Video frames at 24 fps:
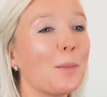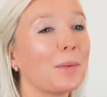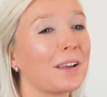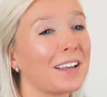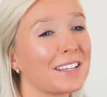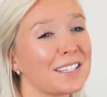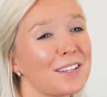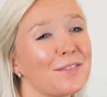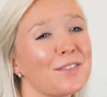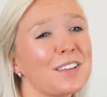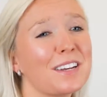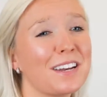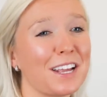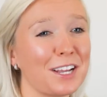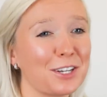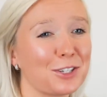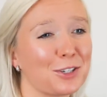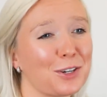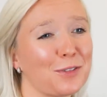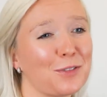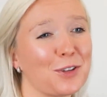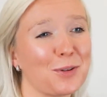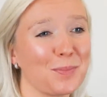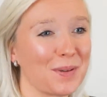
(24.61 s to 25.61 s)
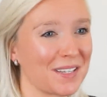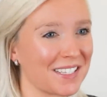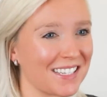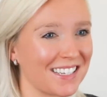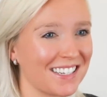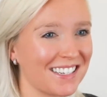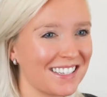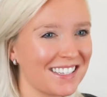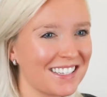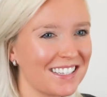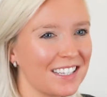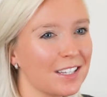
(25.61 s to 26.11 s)
Because of the nature of their
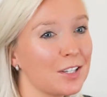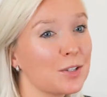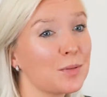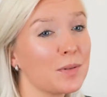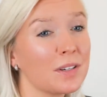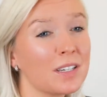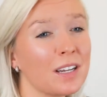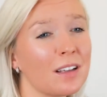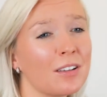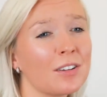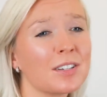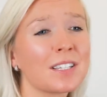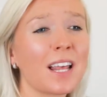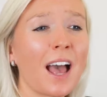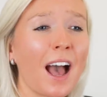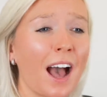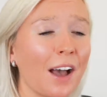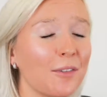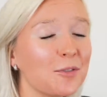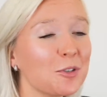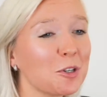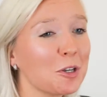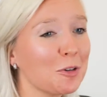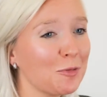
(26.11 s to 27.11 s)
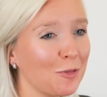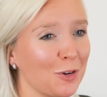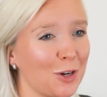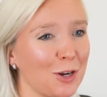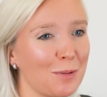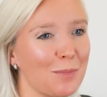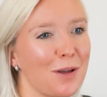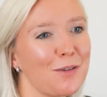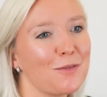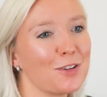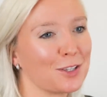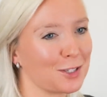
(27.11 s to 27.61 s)
business, these retailers have to
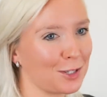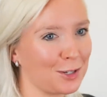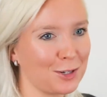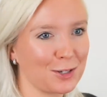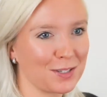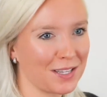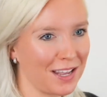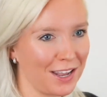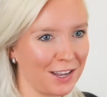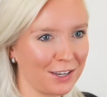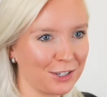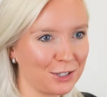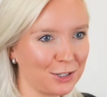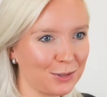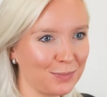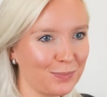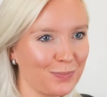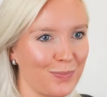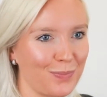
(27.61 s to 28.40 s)
confirm a visitor's age.